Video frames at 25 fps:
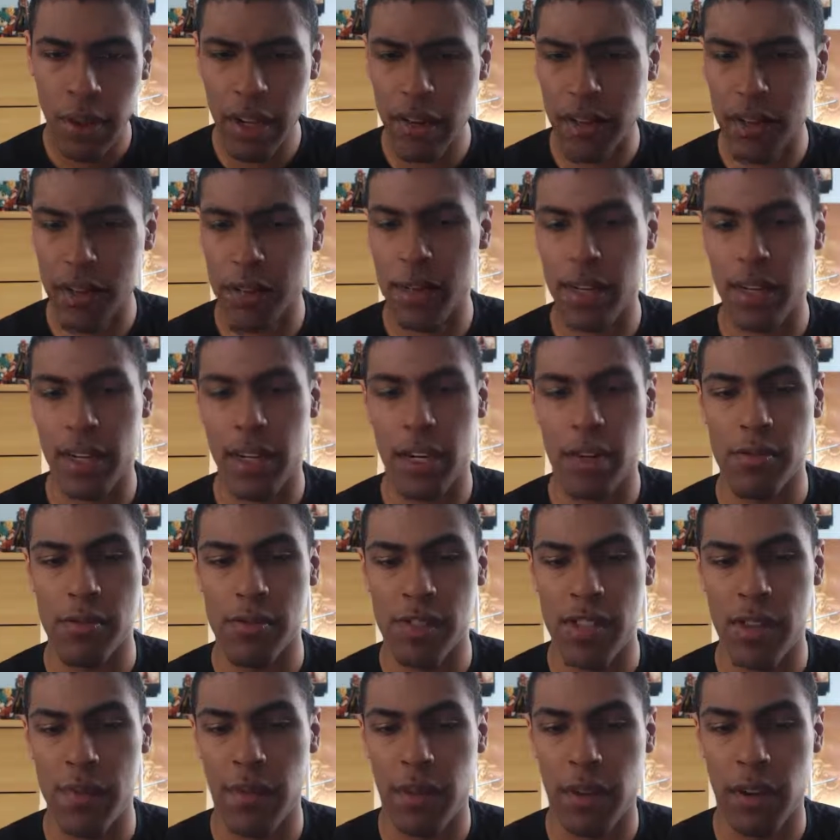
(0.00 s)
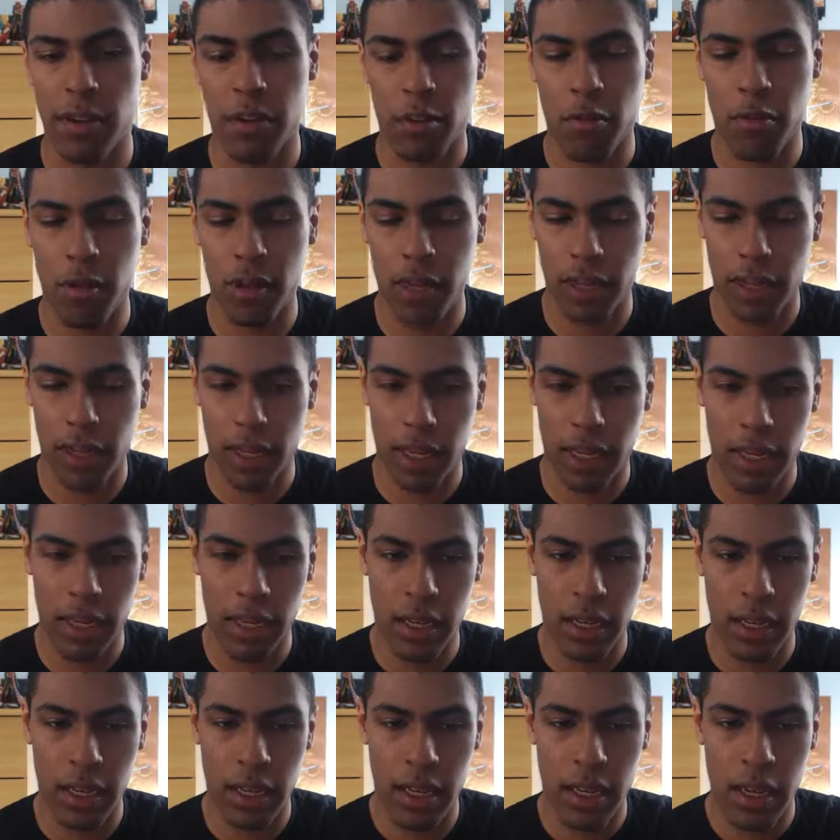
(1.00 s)
Well, they were said to go simply or quickly,
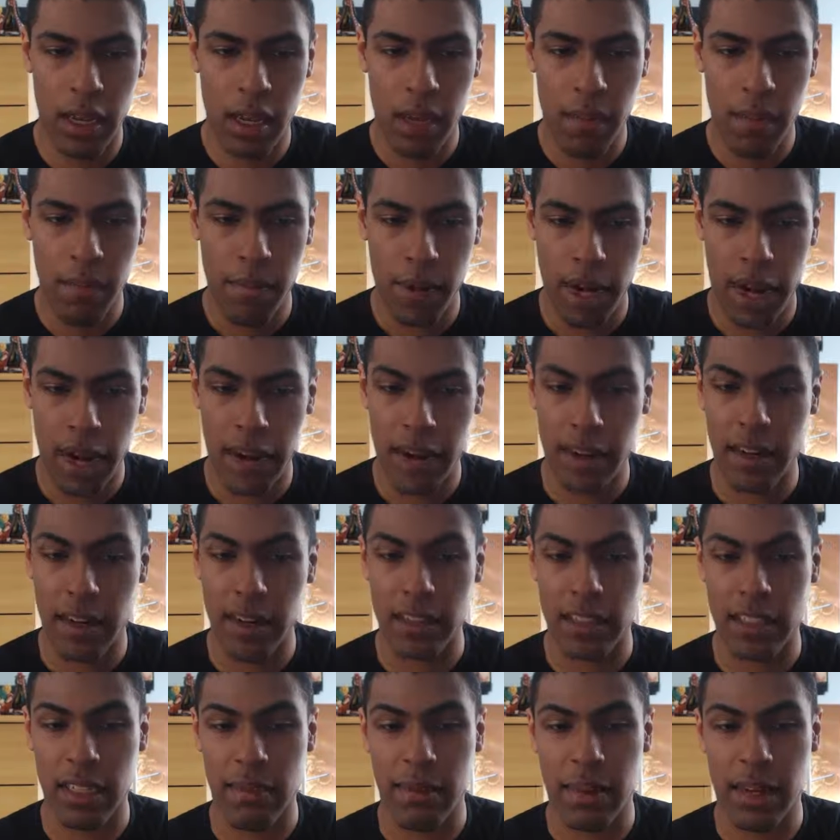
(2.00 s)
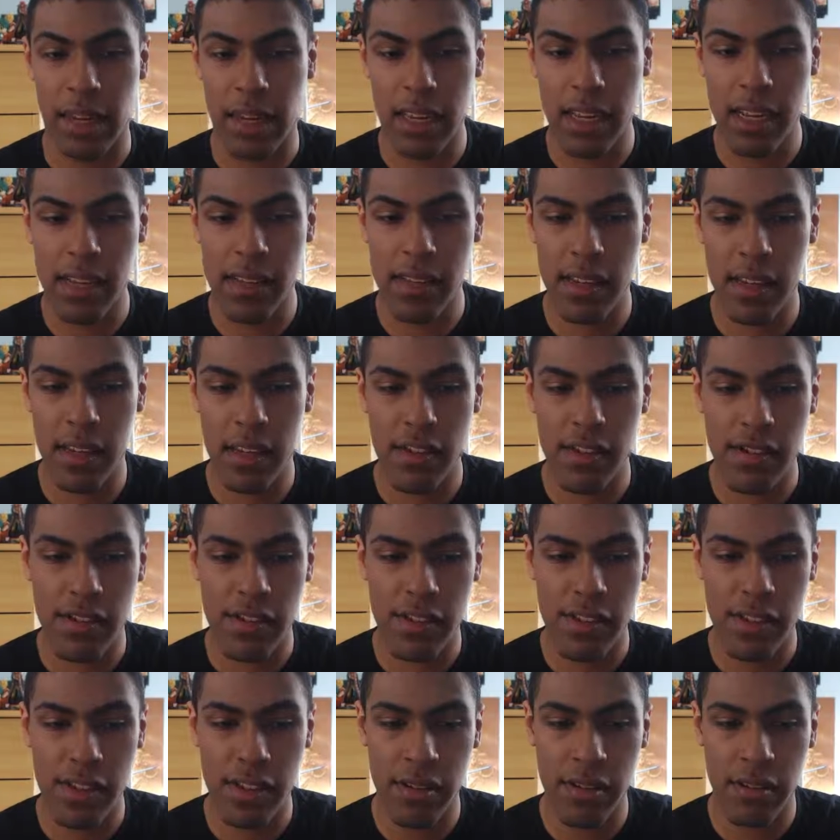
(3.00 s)
but Aaron and Soma, I guess I
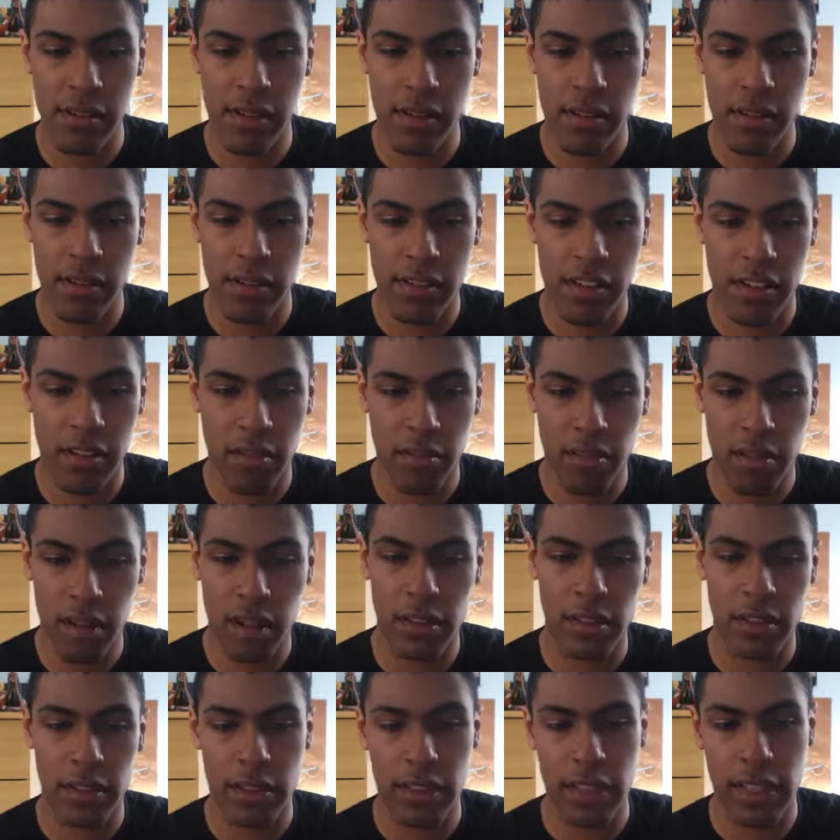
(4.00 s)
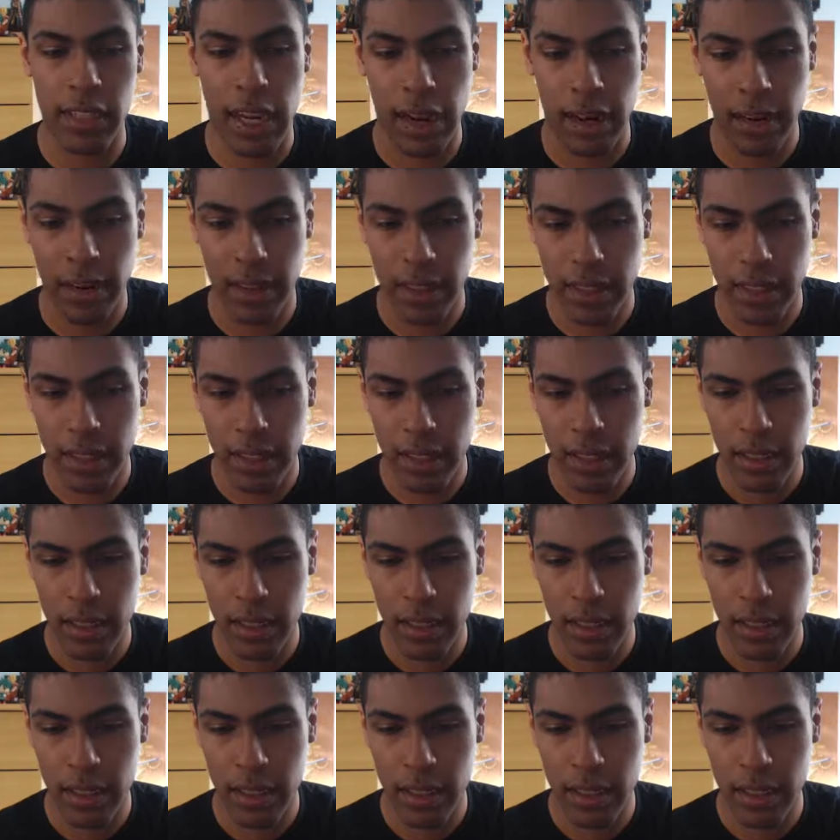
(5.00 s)
still don't understand.